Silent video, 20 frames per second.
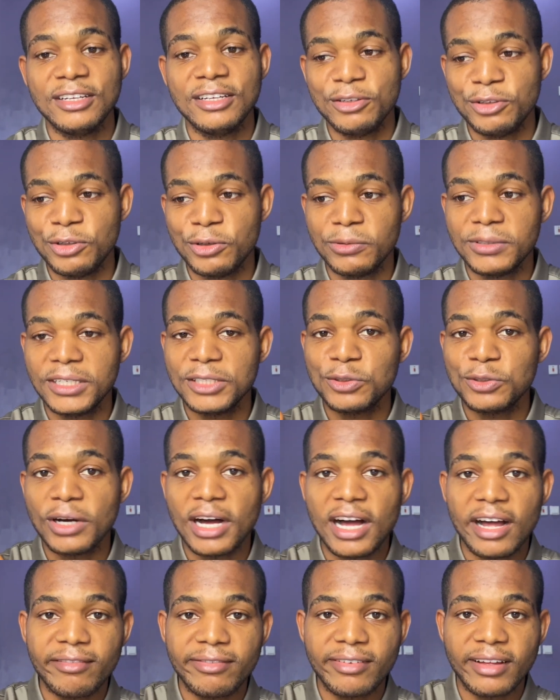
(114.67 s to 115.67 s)
you'll need to
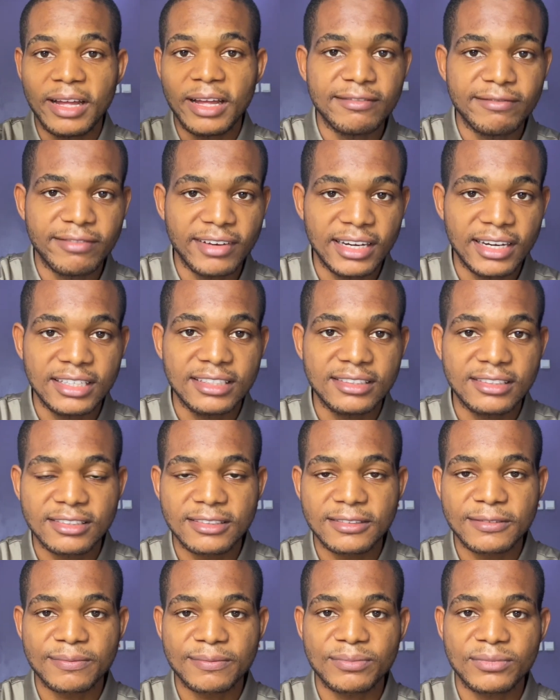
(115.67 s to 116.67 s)
have
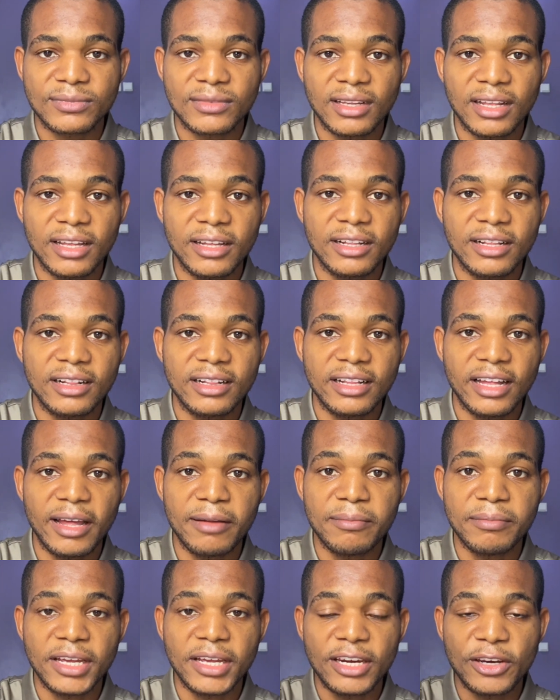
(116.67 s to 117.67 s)
valleys
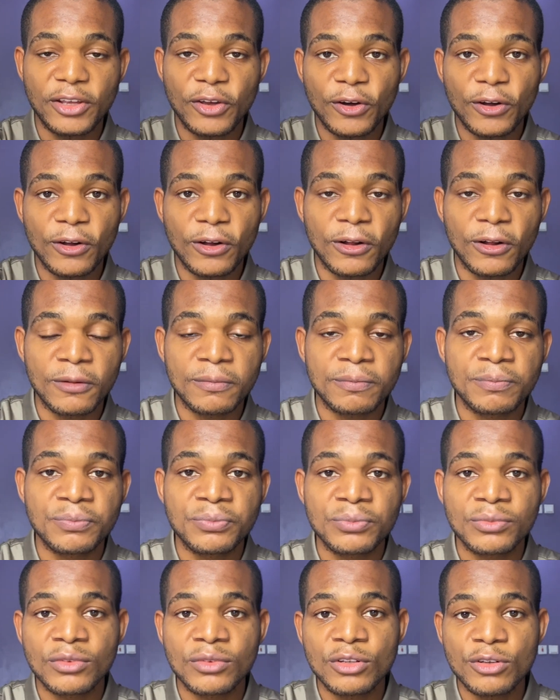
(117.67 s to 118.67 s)
in your
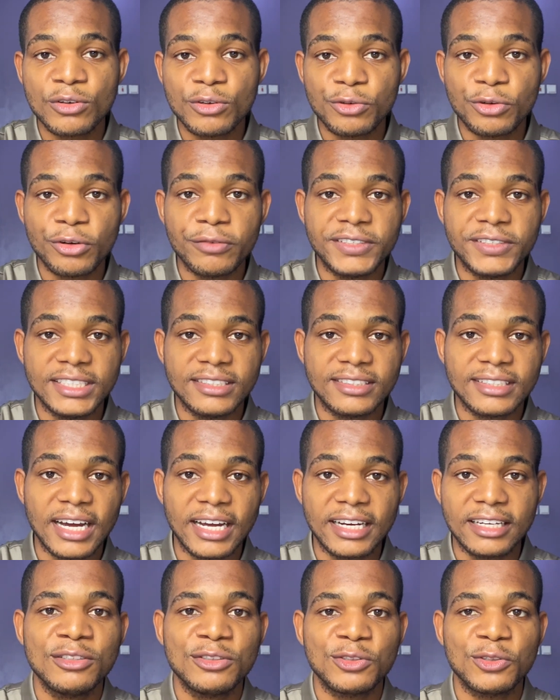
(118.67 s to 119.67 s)
roof
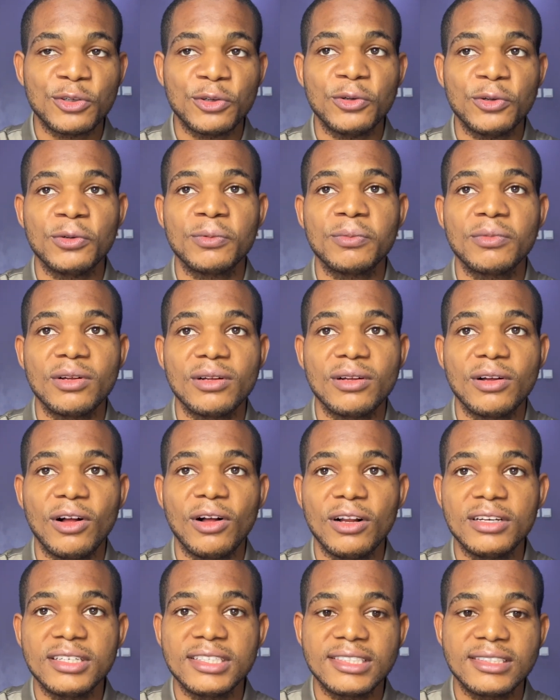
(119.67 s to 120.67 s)
design. So
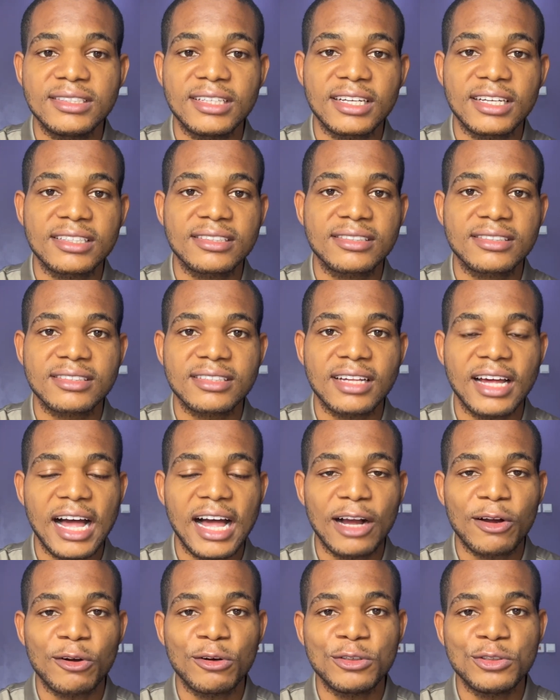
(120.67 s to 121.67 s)
all these things
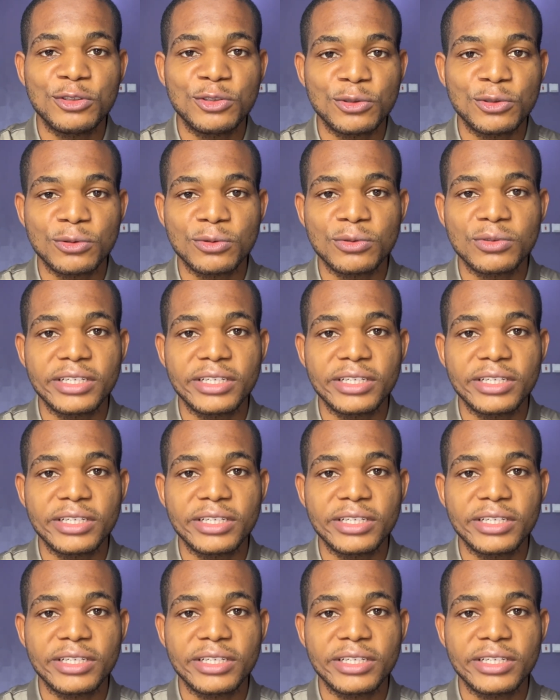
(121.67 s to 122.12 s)
are going to